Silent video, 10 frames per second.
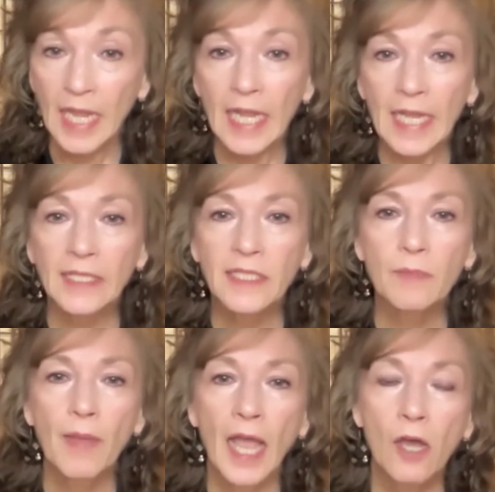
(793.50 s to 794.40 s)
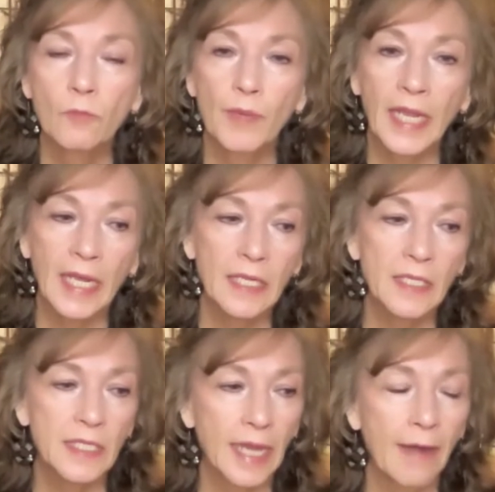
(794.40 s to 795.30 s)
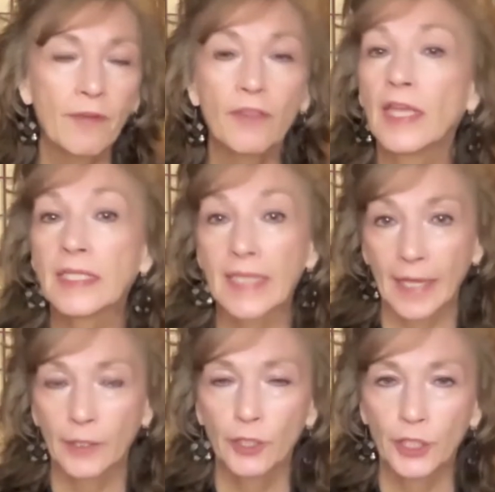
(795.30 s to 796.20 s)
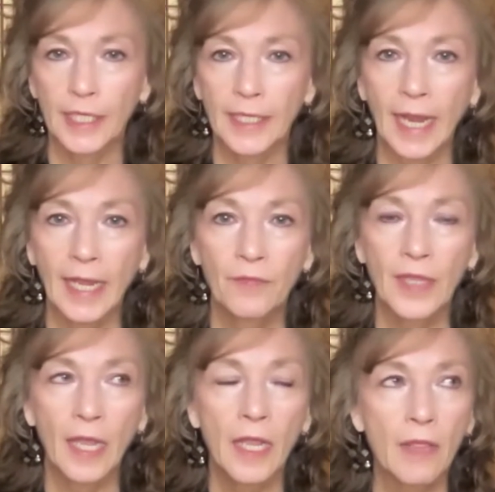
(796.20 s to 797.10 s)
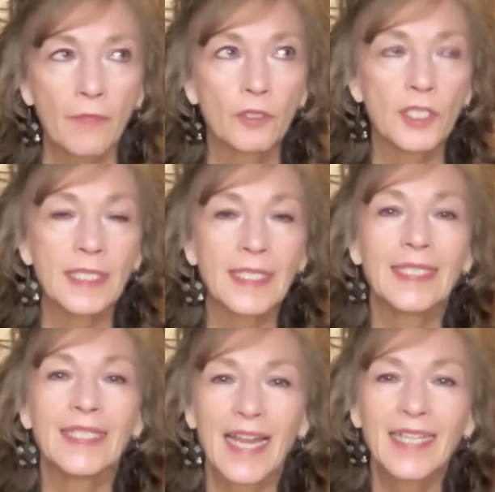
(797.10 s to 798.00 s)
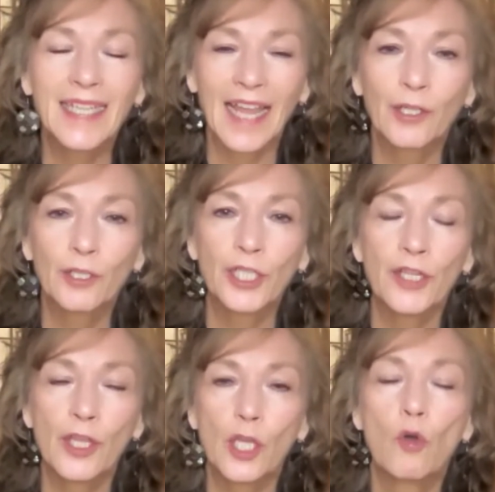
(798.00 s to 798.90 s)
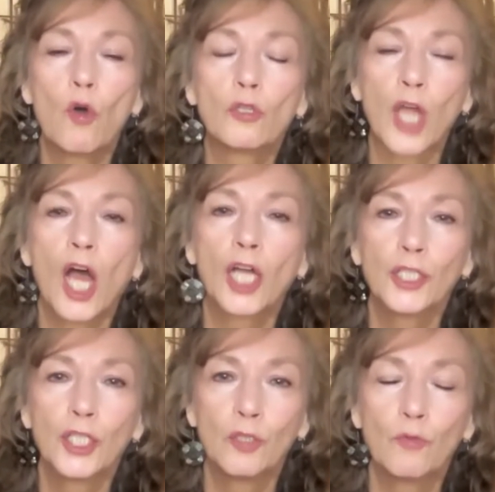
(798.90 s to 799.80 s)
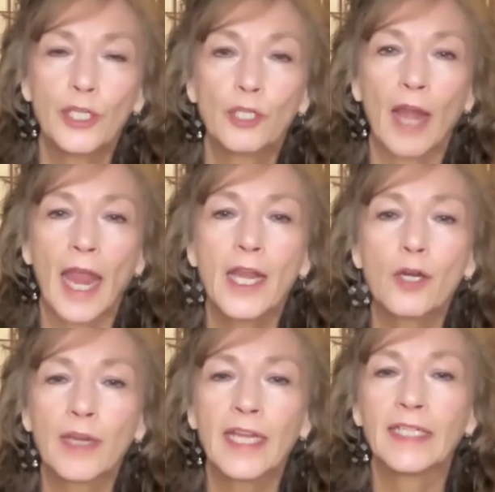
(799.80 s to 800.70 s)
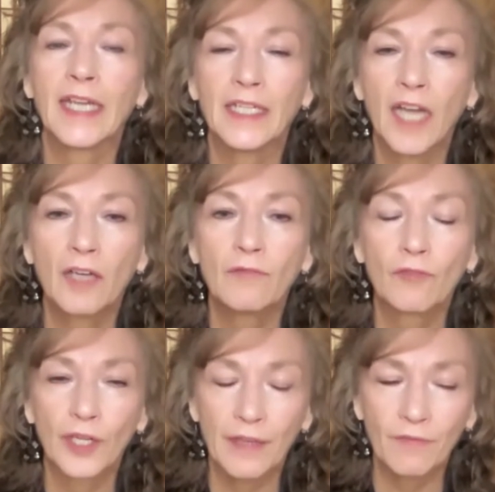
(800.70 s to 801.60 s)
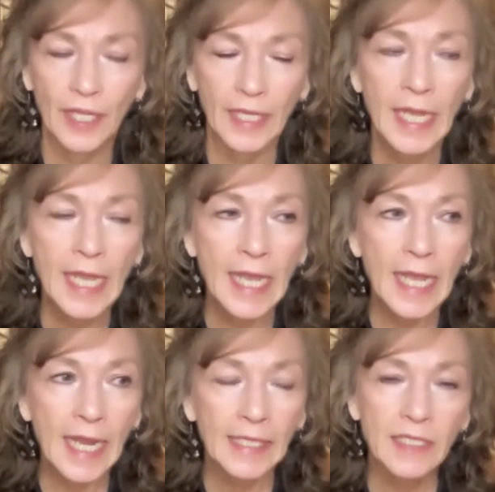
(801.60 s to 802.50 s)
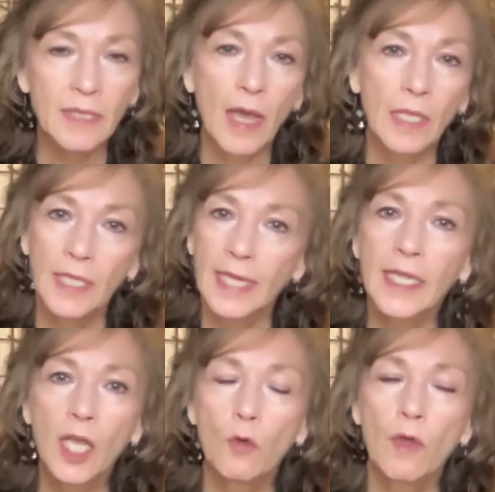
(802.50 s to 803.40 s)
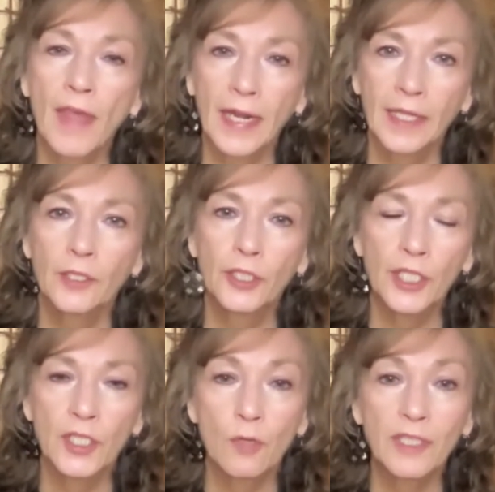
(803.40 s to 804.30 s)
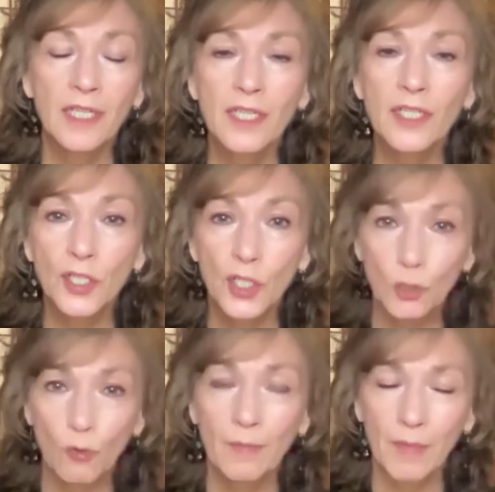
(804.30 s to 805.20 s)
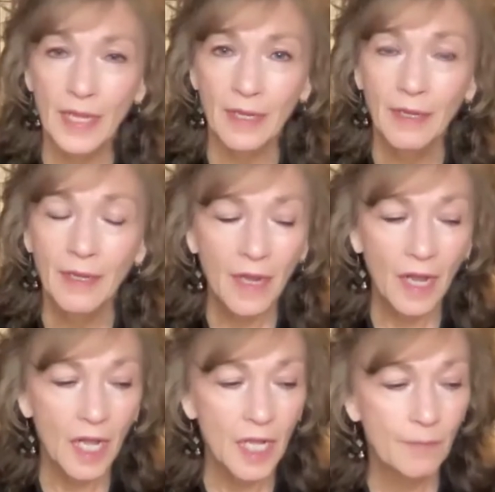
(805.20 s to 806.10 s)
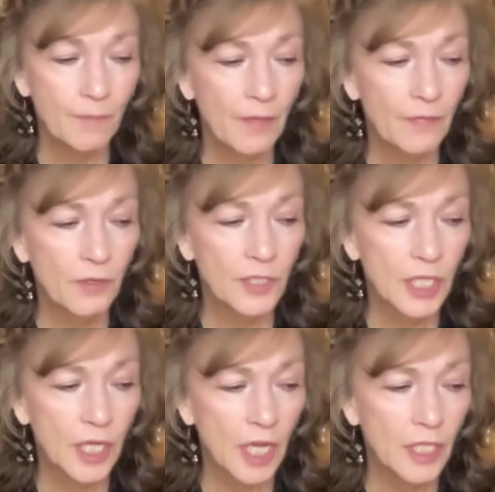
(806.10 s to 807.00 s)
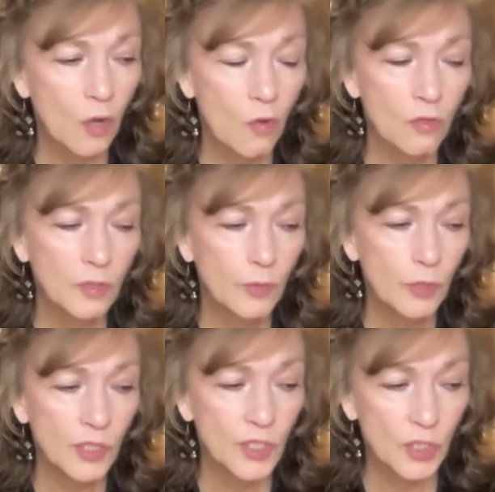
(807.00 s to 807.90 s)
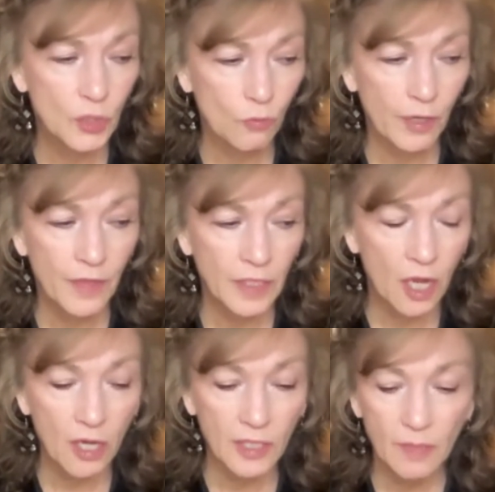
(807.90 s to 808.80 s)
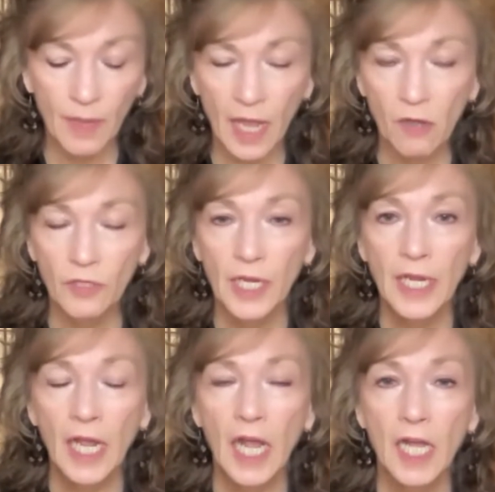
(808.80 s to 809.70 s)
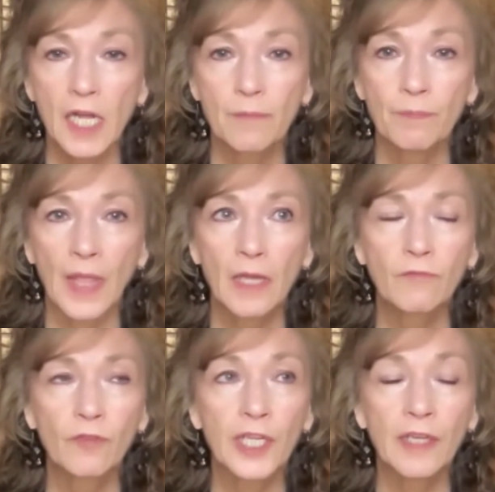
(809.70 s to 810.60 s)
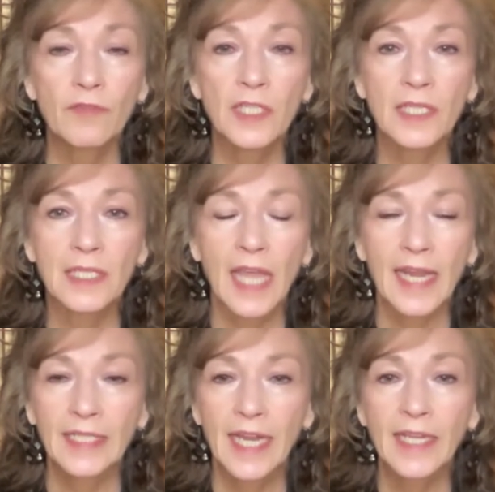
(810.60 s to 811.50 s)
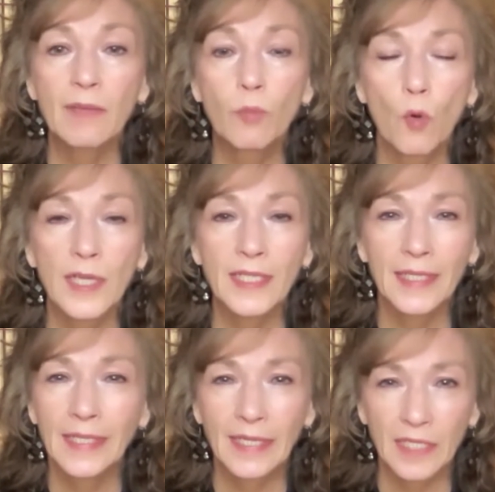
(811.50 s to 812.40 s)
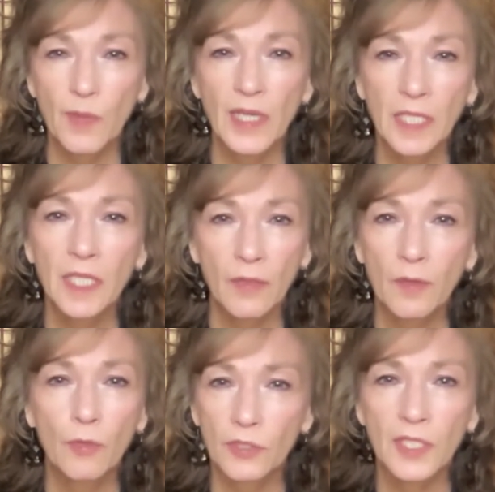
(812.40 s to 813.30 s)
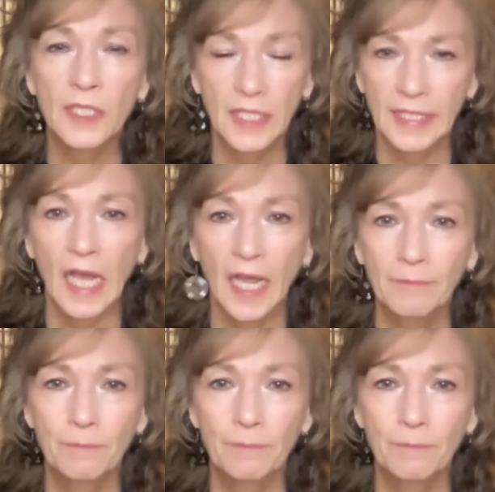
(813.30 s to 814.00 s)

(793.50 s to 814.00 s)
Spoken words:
It's about, because everything is energy, and there's this intense energy that you hold on to when you're angry and unforgiving. And it's about letting go of that energy so it doesn't destroy me. There's an old Buddhist story that talks about unforgiveness is like taking poison and expecting the other person to die.